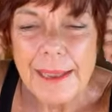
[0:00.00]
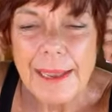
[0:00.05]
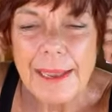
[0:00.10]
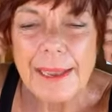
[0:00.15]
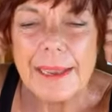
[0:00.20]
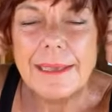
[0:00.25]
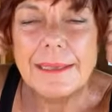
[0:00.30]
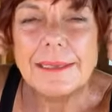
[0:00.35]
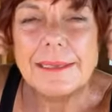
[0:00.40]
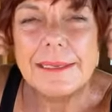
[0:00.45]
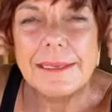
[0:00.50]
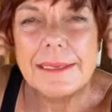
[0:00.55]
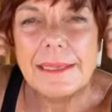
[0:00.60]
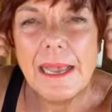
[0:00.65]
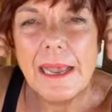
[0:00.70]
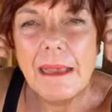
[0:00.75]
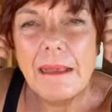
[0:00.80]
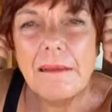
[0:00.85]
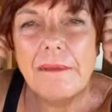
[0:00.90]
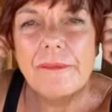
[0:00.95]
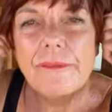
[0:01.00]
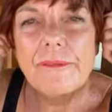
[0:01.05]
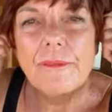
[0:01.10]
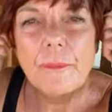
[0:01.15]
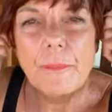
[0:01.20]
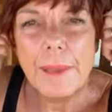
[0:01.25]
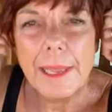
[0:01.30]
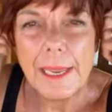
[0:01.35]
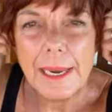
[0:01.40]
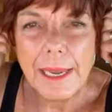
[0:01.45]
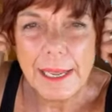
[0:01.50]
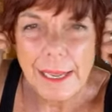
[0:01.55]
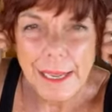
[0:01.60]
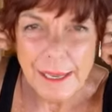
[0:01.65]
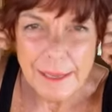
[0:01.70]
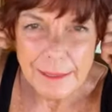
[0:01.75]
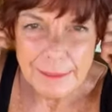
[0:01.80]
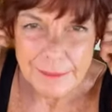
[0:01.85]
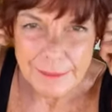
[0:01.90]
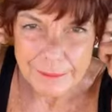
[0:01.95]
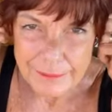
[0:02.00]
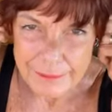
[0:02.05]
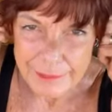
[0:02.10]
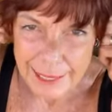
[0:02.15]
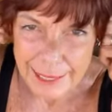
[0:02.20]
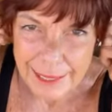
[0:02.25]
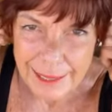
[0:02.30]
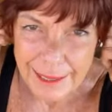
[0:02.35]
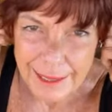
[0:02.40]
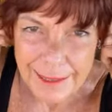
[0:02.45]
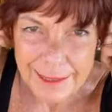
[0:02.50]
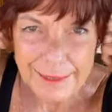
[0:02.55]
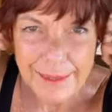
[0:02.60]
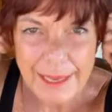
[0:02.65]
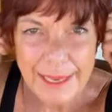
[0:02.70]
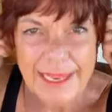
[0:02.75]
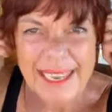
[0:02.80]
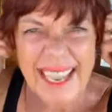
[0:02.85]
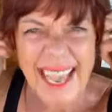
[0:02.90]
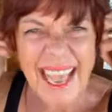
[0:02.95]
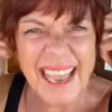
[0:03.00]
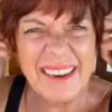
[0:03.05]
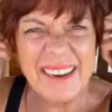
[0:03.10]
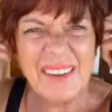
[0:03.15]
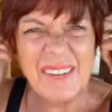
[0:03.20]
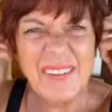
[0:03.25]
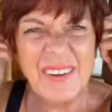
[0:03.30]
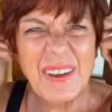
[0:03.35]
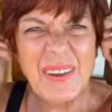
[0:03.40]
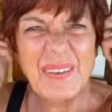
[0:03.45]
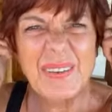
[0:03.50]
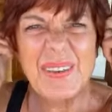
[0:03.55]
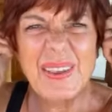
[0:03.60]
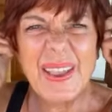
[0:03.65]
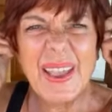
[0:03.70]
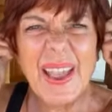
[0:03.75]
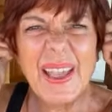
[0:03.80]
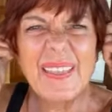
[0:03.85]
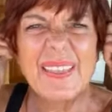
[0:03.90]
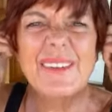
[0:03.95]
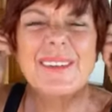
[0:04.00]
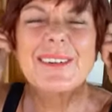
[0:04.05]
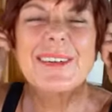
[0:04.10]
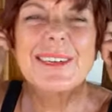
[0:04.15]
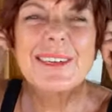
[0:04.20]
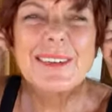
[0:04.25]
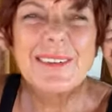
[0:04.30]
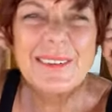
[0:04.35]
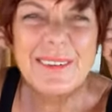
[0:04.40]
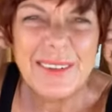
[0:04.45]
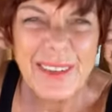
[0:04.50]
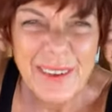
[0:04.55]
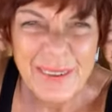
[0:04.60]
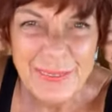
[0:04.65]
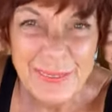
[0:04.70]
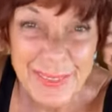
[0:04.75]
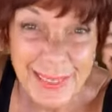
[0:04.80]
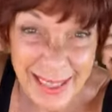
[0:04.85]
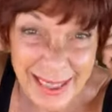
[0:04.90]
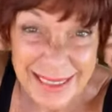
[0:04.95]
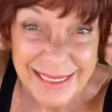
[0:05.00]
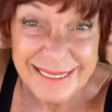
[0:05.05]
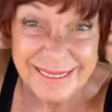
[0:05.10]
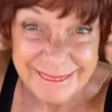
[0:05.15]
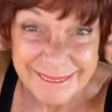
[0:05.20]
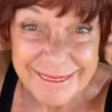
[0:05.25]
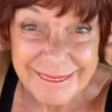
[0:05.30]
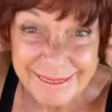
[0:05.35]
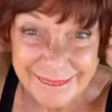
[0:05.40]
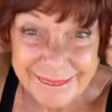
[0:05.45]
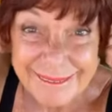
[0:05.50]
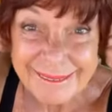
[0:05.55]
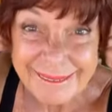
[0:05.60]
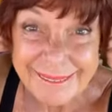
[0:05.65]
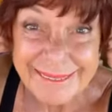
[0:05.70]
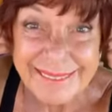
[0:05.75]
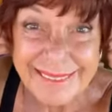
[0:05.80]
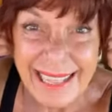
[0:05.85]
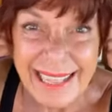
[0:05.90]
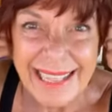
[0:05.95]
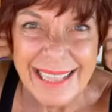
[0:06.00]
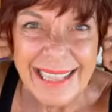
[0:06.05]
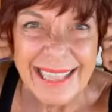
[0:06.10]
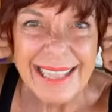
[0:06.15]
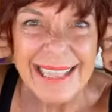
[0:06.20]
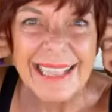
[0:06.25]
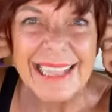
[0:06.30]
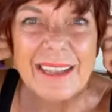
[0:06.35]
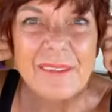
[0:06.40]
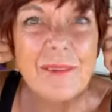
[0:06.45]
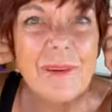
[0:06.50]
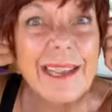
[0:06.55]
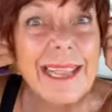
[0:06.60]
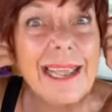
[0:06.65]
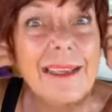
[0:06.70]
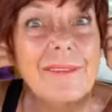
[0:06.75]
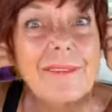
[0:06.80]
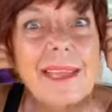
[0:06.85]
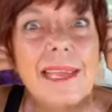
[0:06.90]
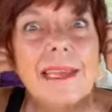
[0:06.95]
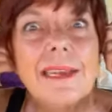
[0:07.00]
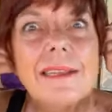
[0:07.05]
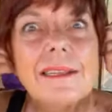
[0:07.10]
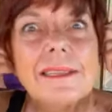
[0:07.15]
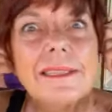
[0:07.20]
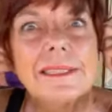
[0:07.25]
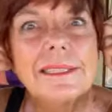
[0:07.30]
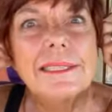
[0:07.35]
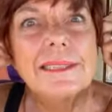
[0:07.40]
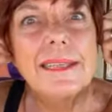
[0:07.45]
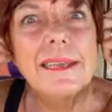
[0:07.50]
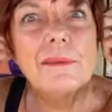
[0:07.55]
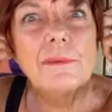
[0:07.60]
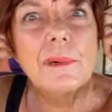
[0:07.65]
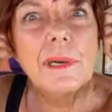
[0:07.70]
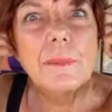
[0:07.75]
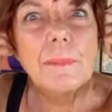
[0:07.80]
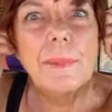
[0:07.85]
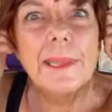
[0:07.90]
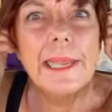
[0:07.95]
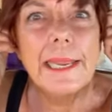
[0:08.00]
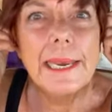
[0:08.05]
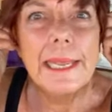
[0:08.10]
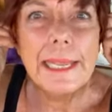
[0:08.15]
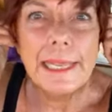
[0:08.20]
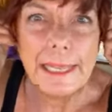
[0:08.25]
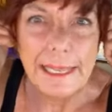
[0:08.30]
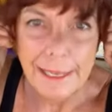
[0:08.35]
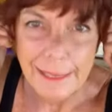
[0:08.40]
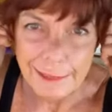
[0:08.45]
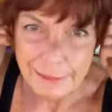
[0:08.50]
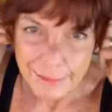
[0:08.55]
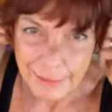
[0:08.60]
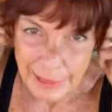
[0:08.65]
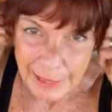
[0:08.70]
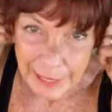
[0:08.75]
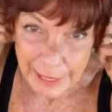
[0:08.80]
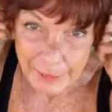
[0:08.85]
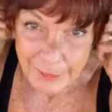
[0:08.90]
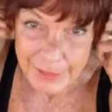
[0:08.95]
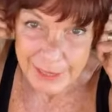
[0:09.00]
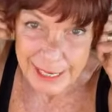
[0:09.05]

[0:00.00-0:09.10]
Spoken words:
is self-pity. Well, they kind of go together too, don't they? If we have guilt, then we pity. We have